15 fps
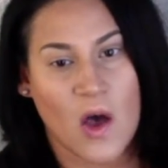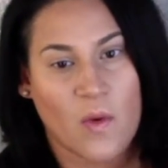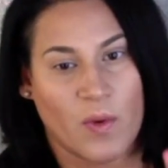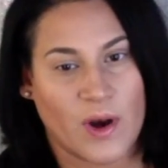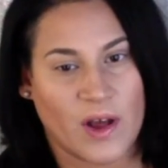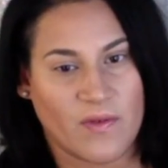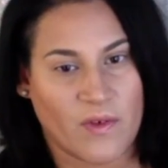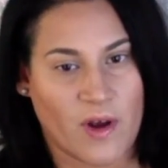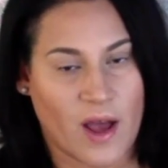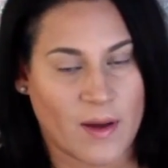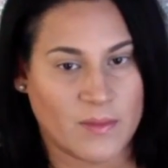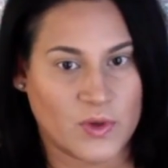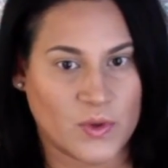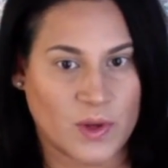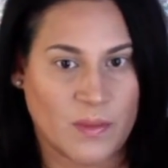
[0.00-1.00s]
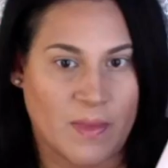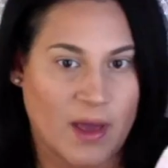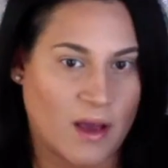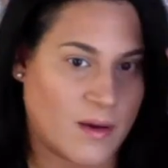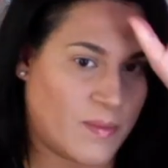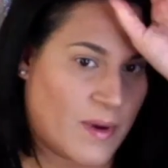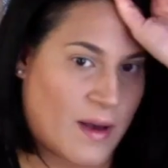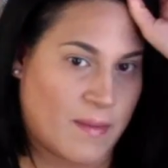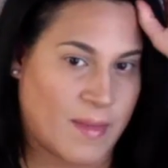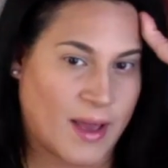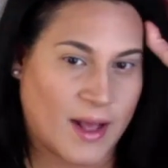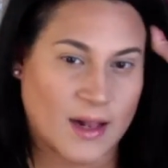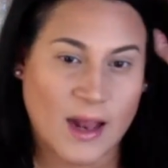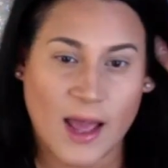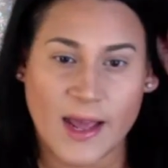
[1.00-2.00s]
Whenever I'm doing makeup on my
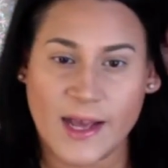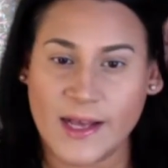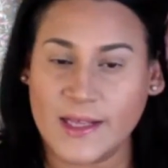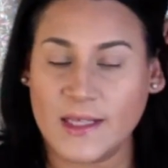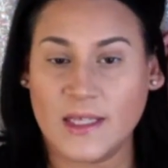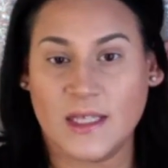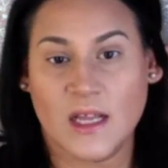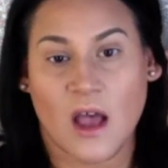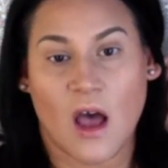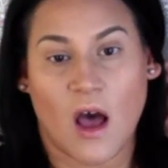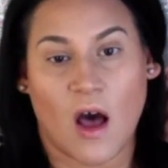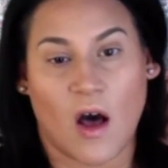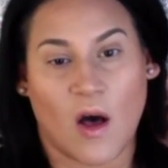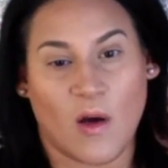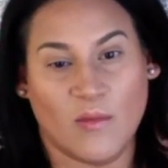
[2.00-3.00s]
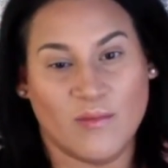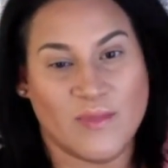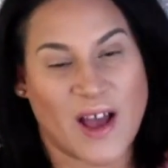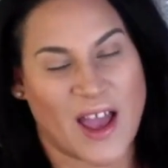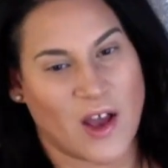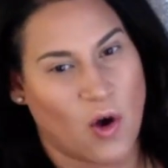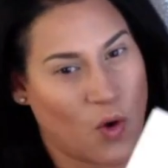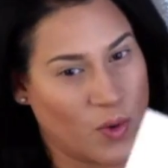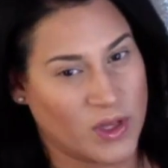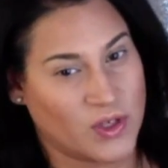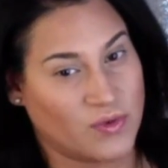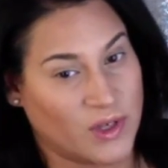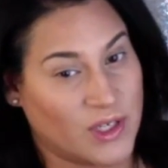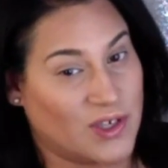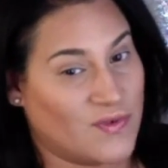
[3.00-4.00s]
clients, I always
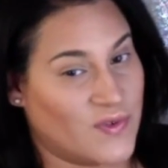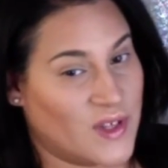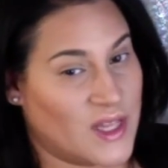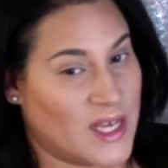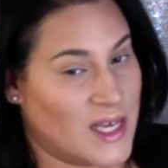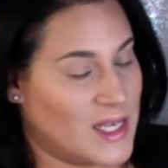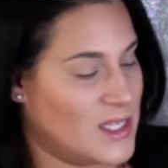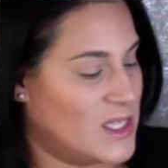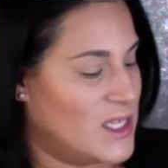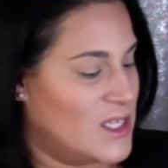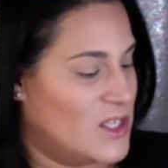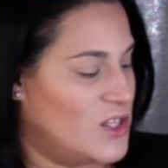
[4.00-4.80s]
reach for this.